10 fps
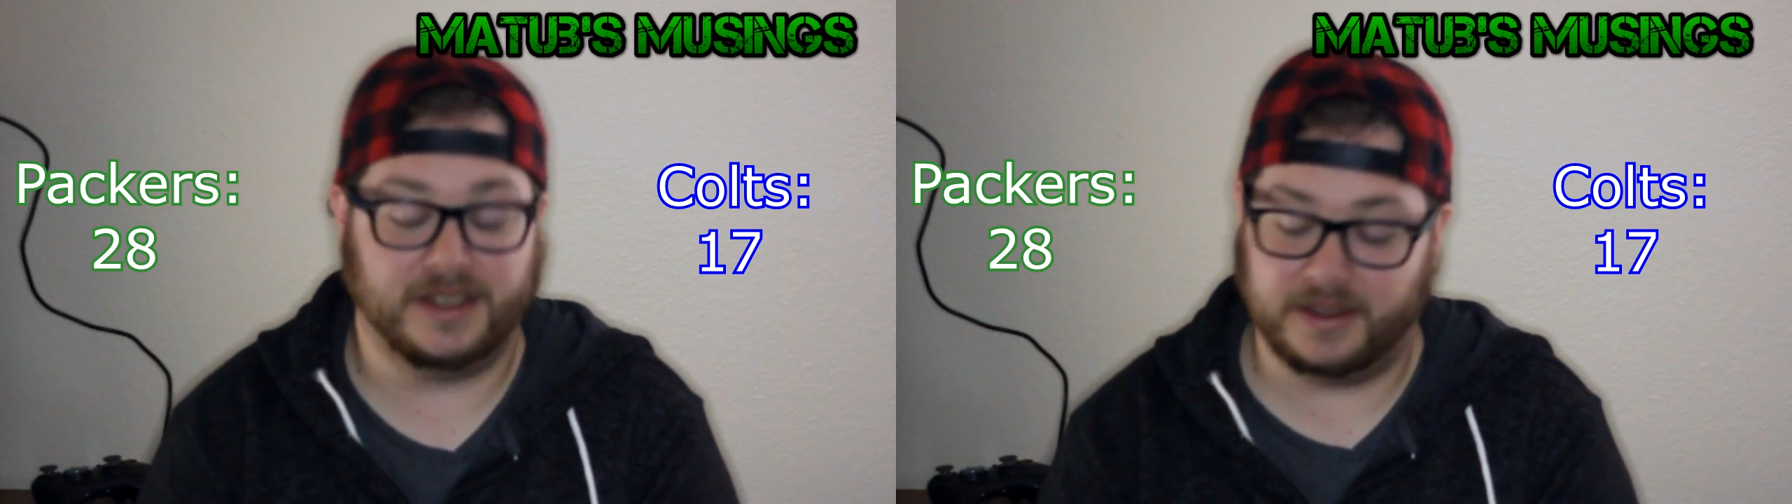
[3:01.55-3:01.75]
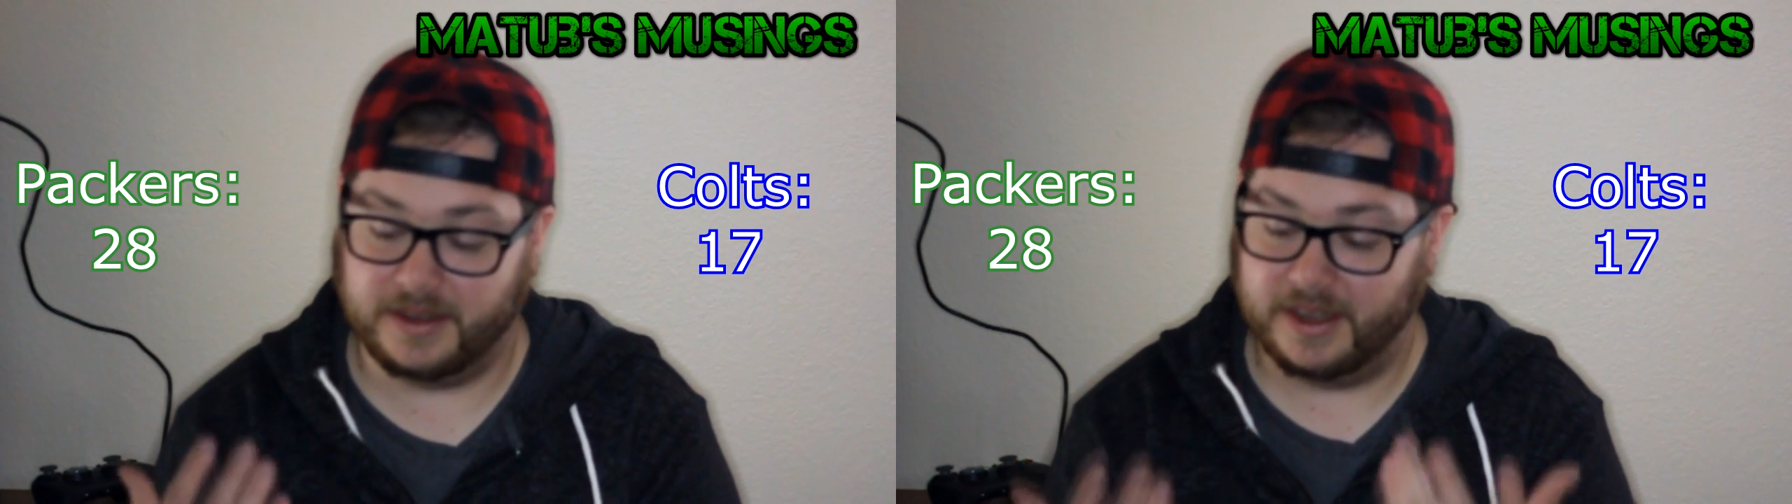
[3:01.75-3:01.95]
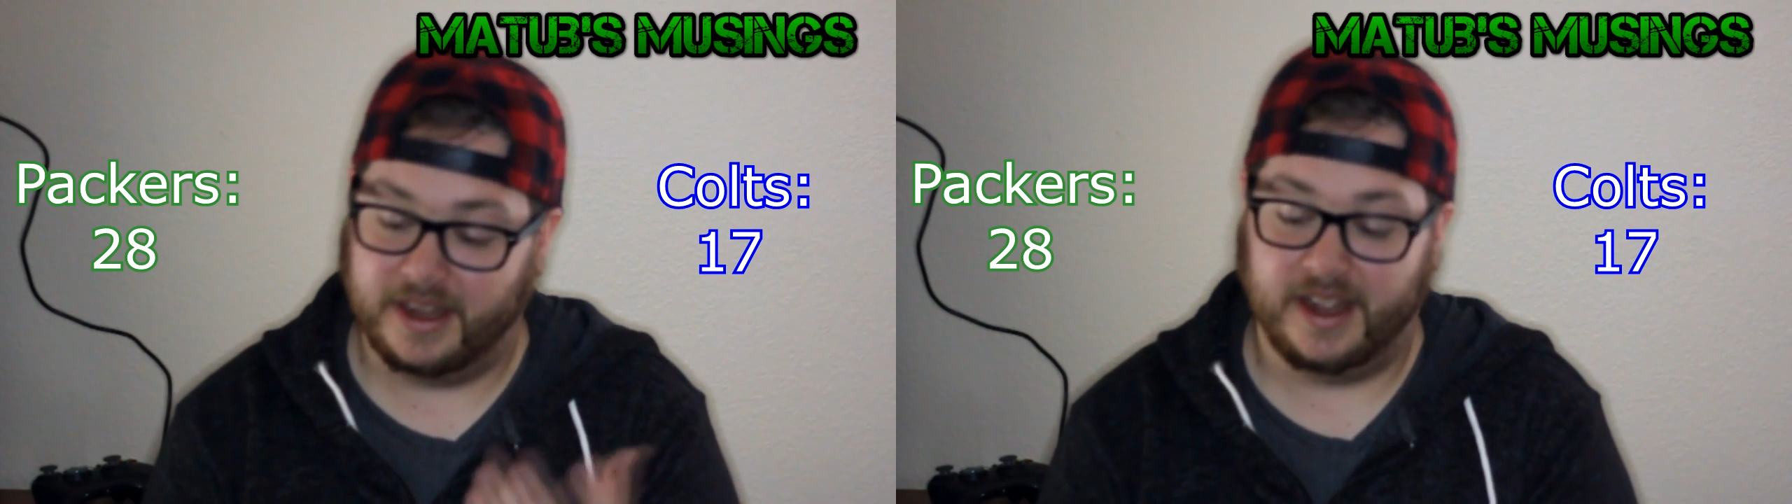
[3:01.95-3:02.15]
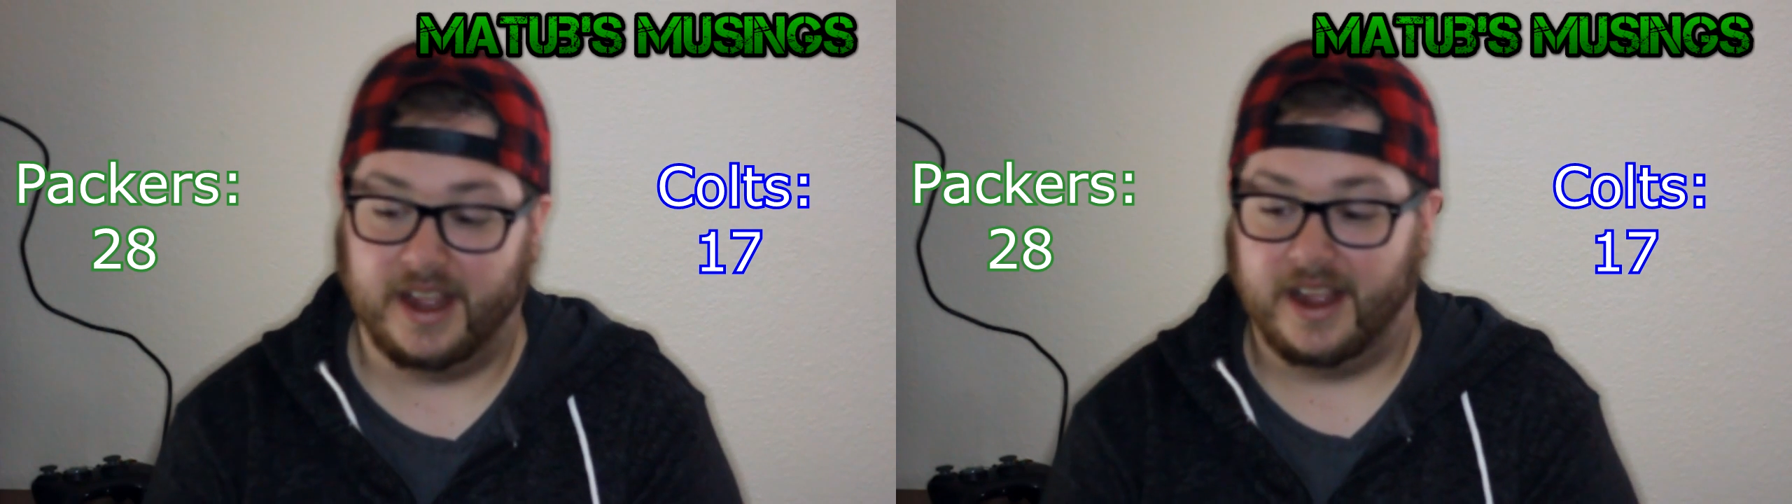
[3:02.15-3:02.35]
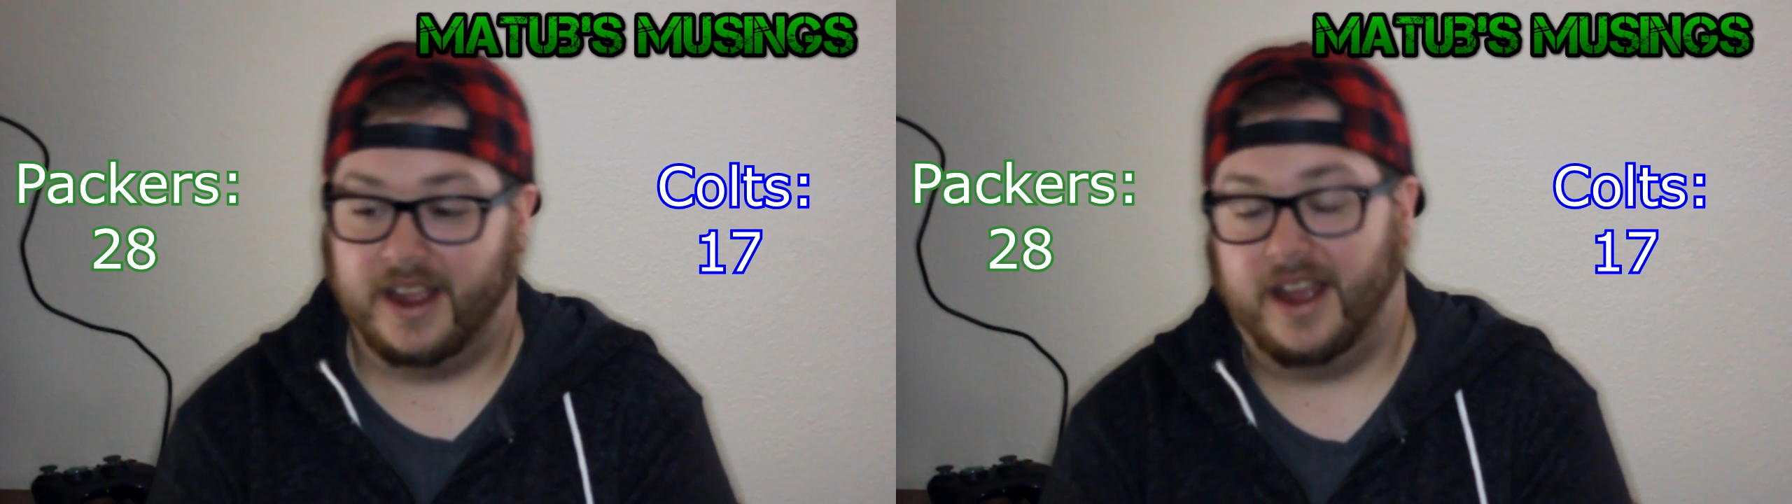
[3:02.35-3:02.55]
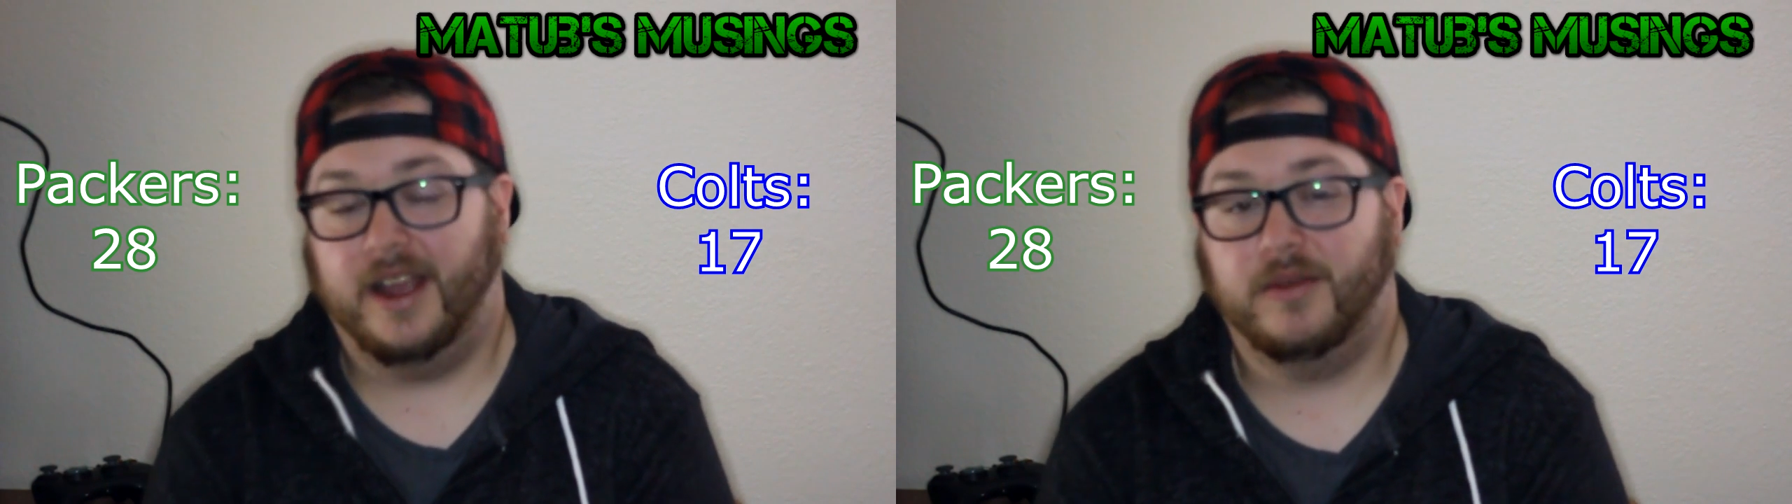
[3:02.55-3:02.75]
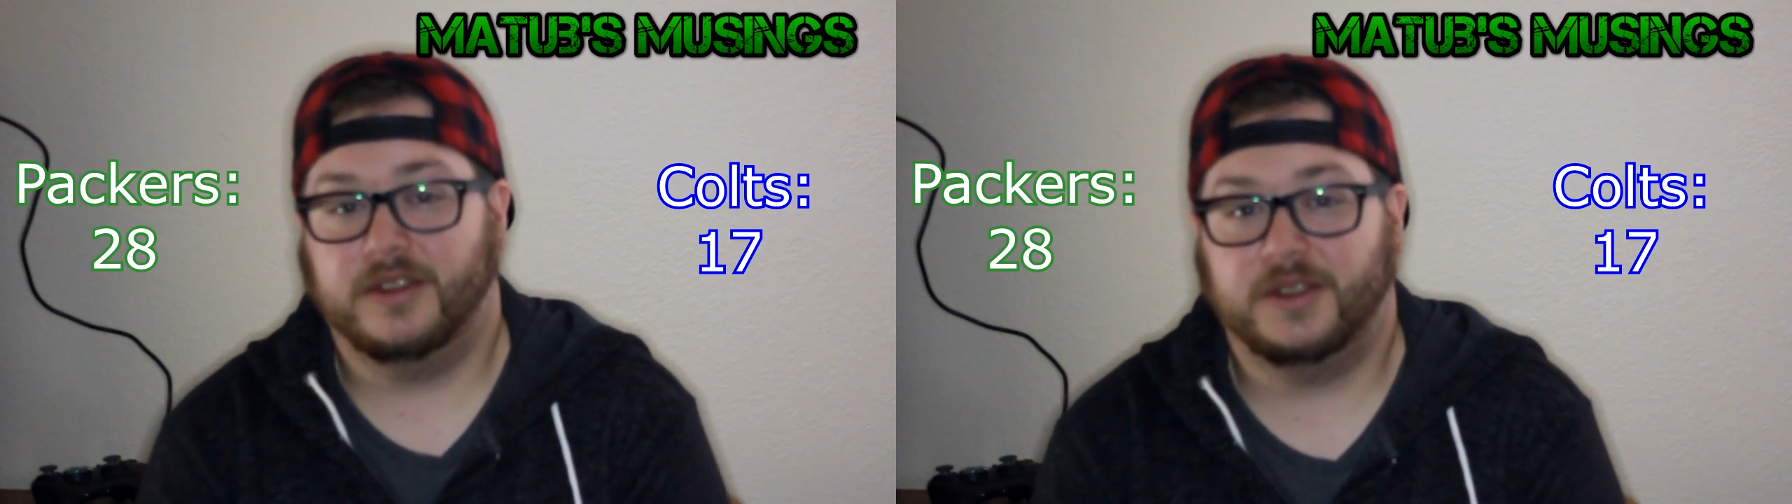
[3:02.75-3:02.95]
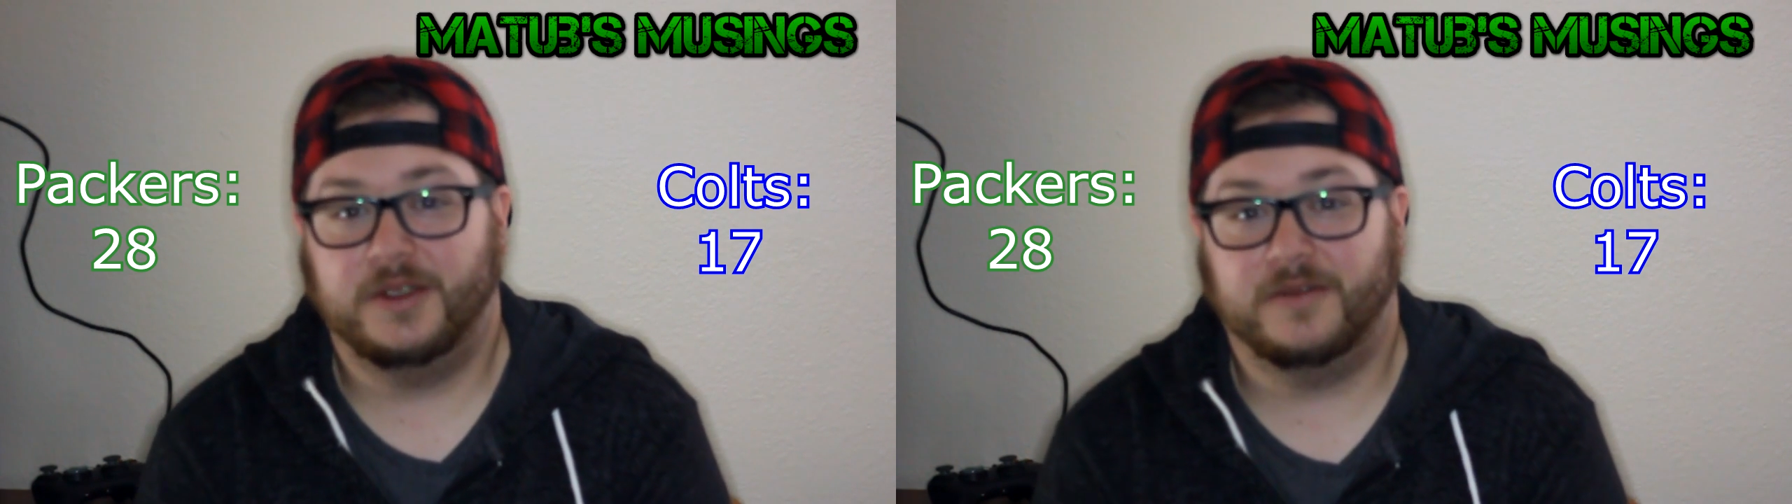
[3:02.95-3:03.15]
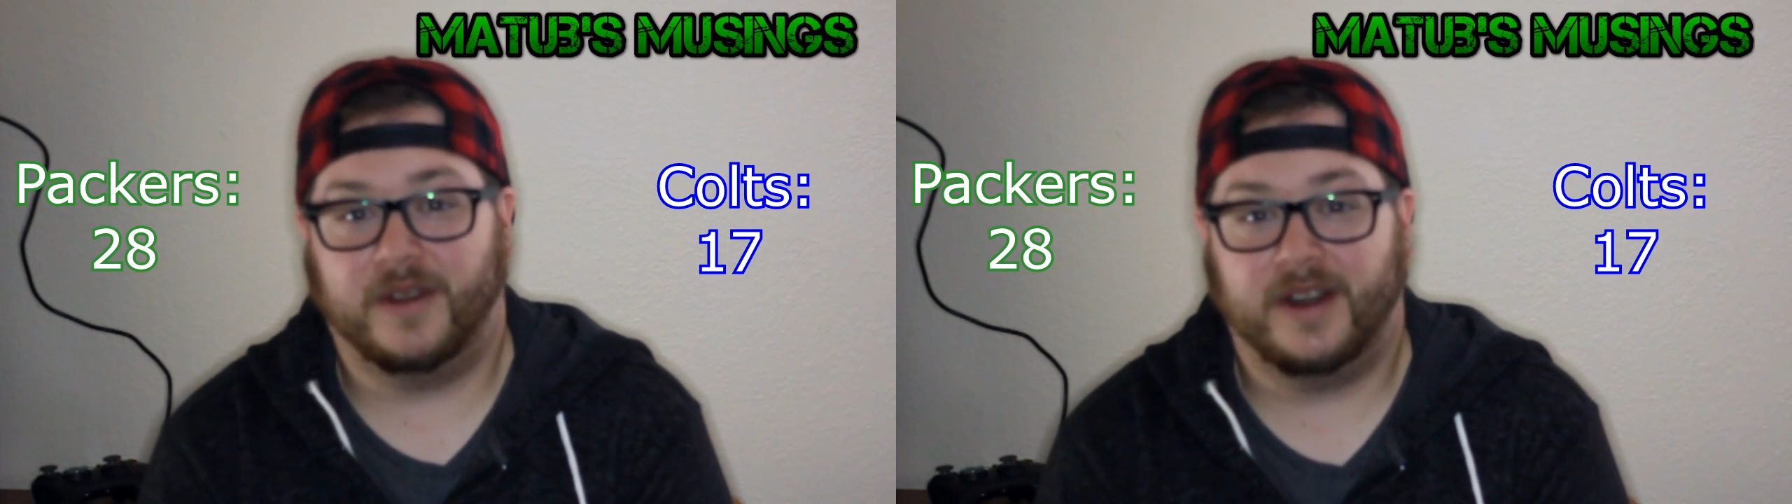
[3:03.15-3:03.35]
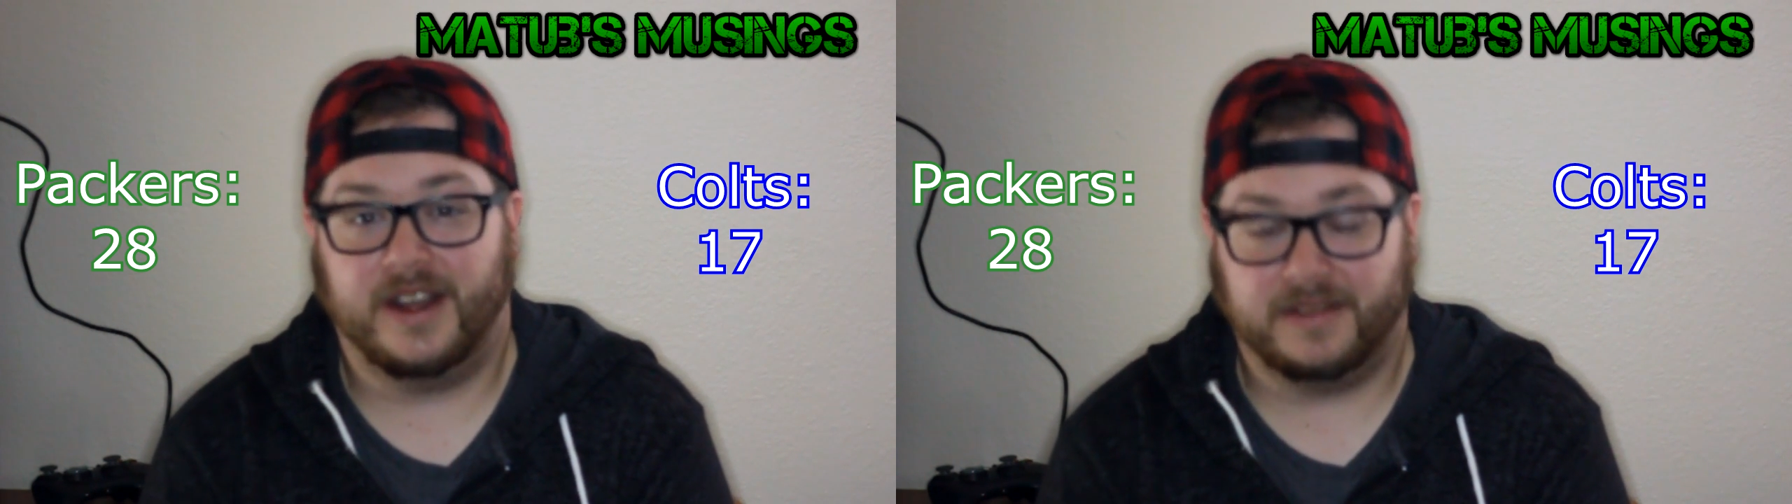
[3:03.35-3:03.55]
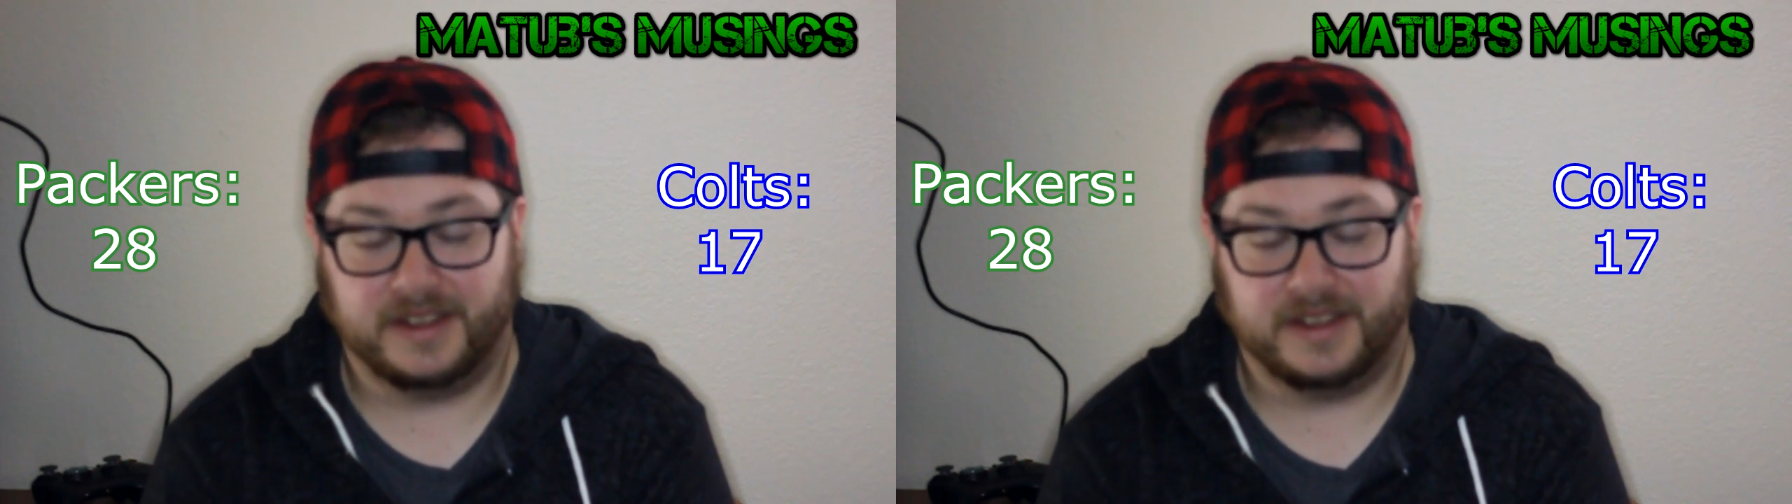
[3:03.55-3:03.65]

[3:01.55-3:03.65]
So I wasn't too far off,